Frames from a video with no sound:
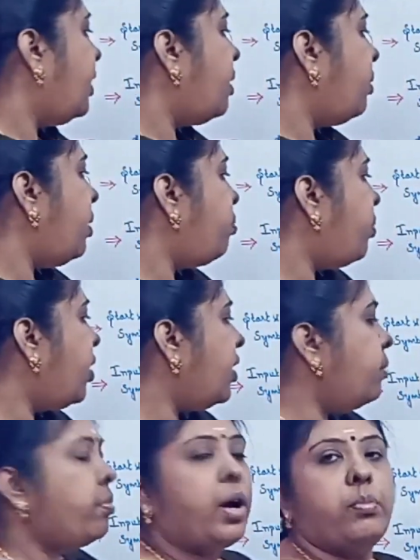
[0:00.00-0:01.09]
The
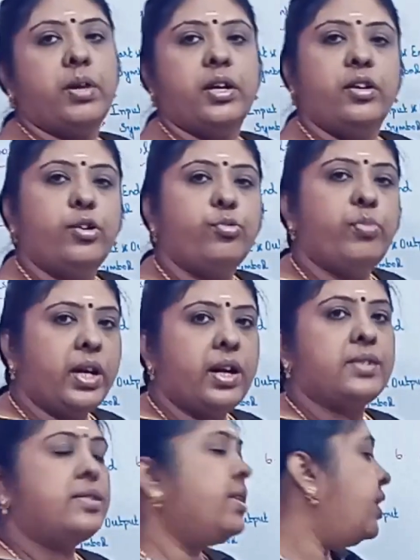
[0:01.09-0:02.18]
important property to be
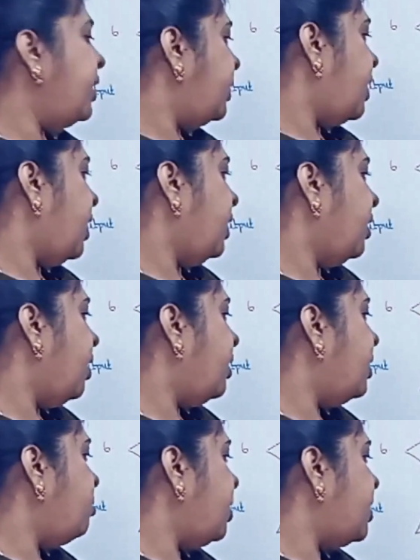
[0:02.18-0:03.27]
considered in the
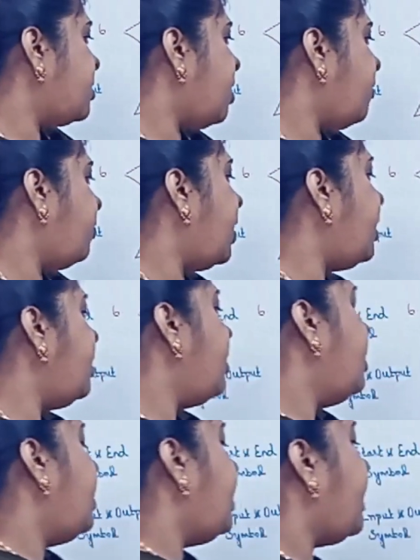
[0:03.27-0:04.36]
algorithm is of the
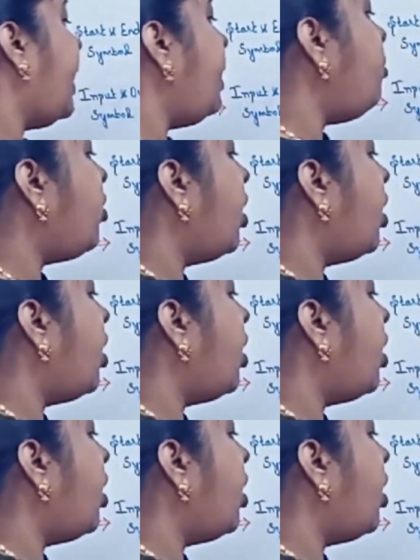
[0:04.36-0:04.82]
time